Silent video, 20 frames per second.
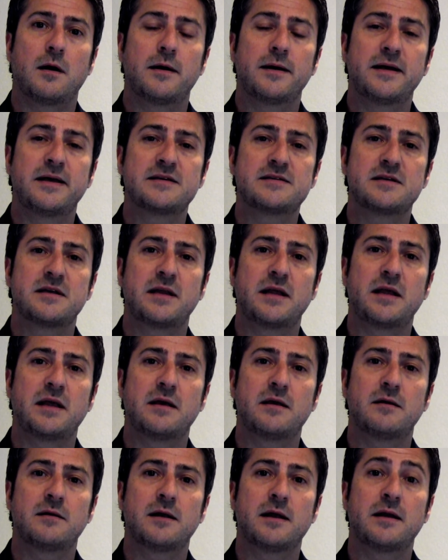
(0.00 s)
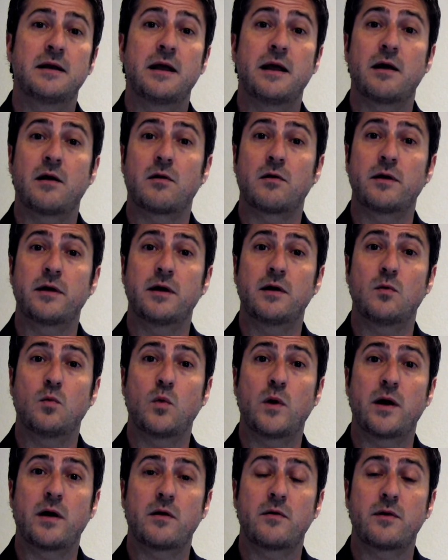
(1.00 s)
Is it in an area
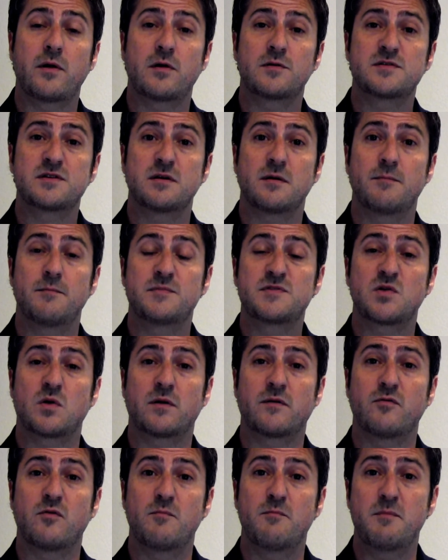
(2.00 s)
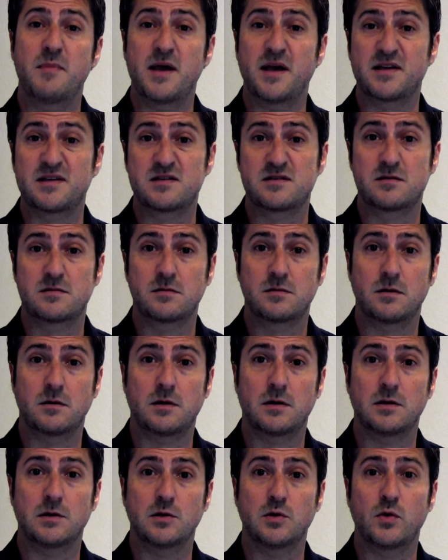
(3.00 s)
where there's a sort of a mixed
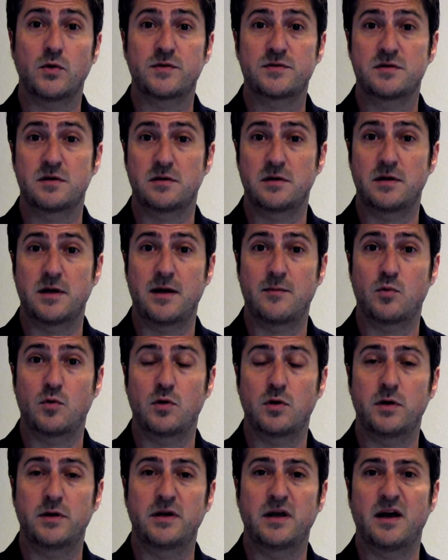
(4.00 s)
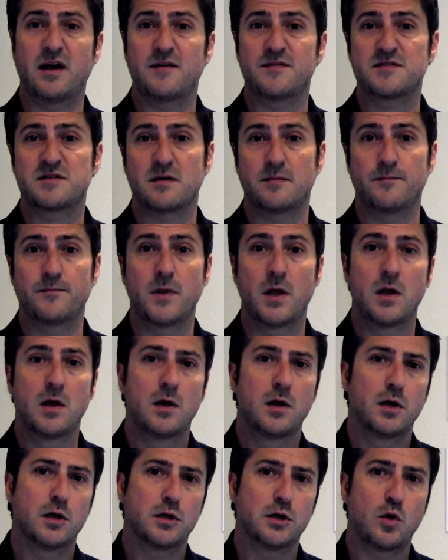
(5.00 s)
look to the neighborhood? You have some
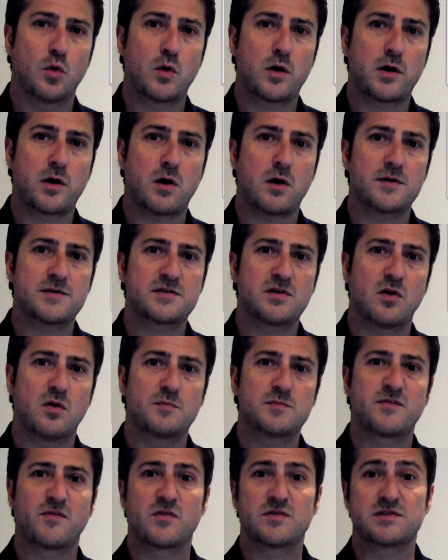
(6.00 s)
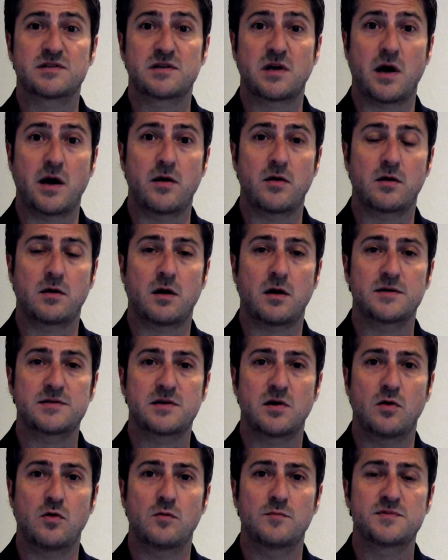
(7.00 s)
lower cost homes versus higher cost
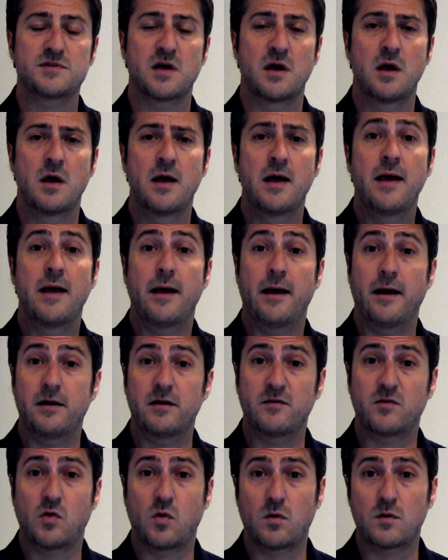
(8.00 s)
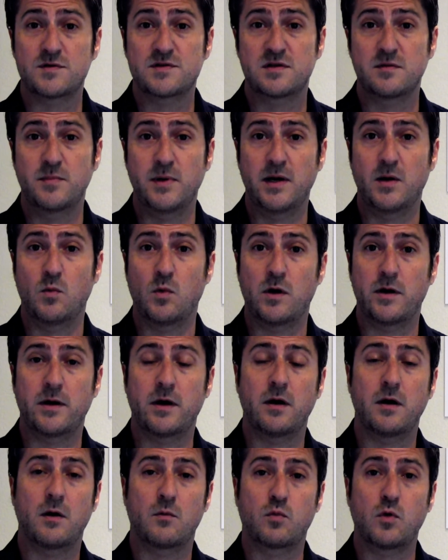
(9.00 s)
homes. And of course, the big one,
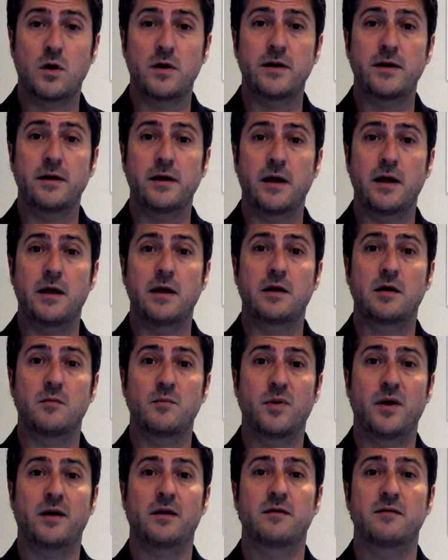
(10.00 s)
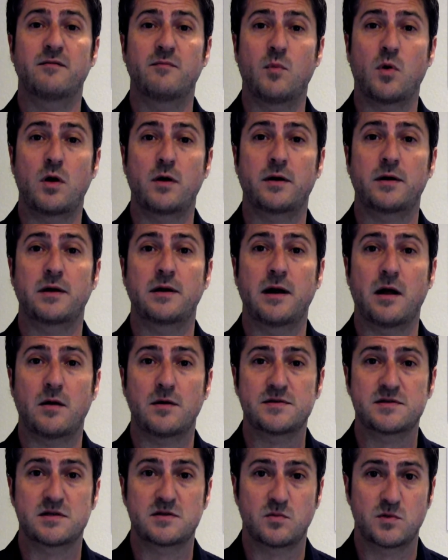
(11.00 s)
running a competitive market
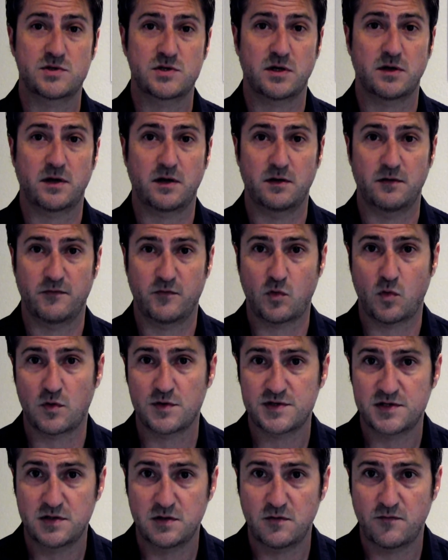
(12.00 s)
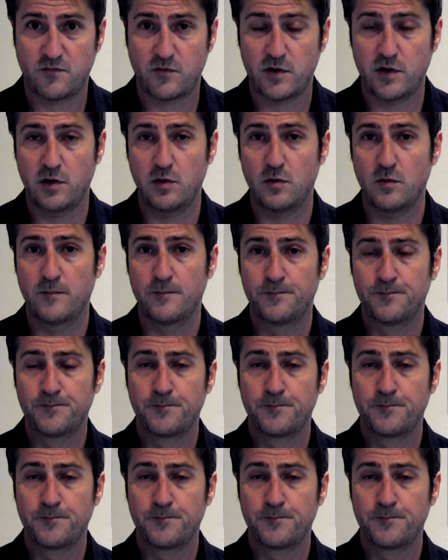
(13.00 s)
analysis, which I can of course do for you.